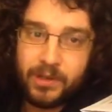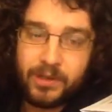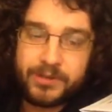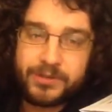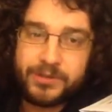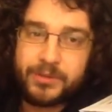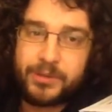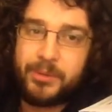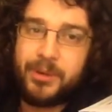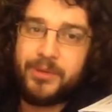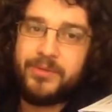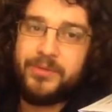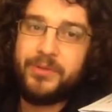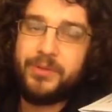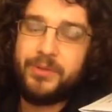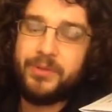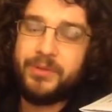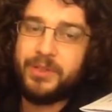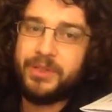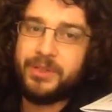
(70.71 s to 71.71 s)
I'll talk about a few
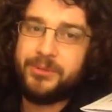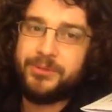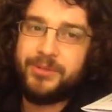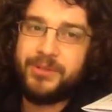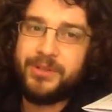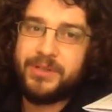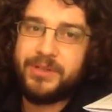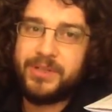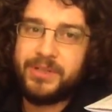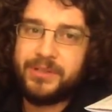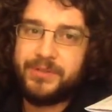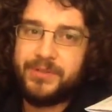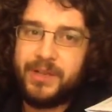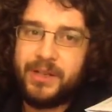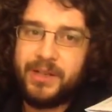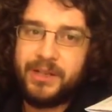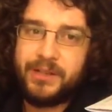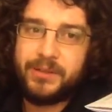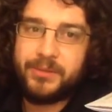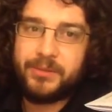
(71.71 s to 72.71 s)
good experiences I've
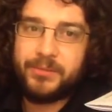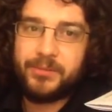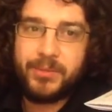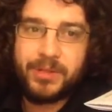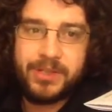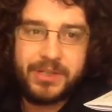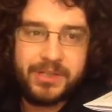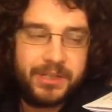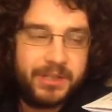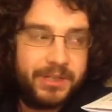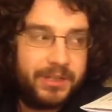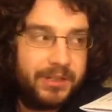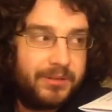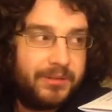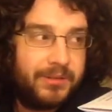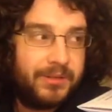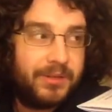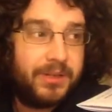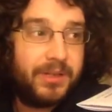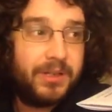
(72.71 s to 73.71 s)
had, mentioning
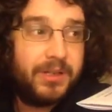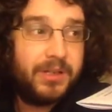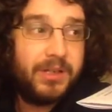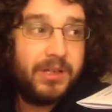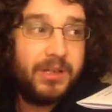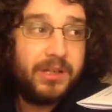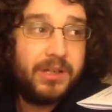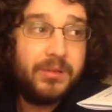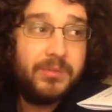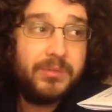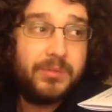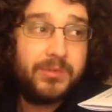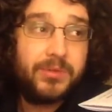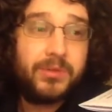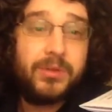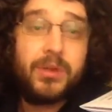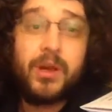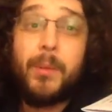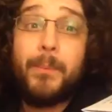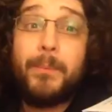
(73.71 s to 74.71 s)
no names
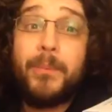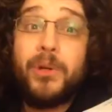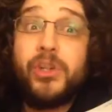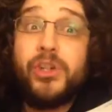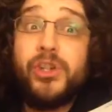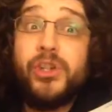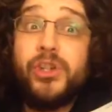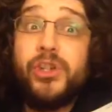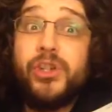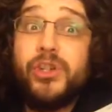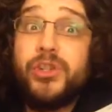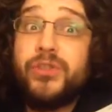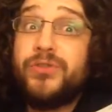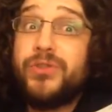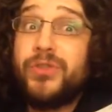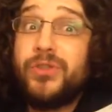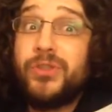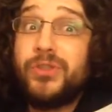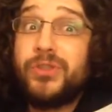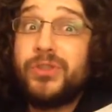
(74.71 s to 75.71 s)
or companies,
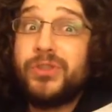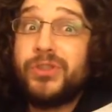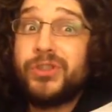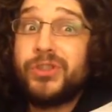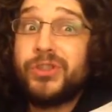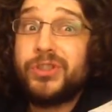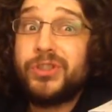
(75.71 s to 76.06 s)
of course.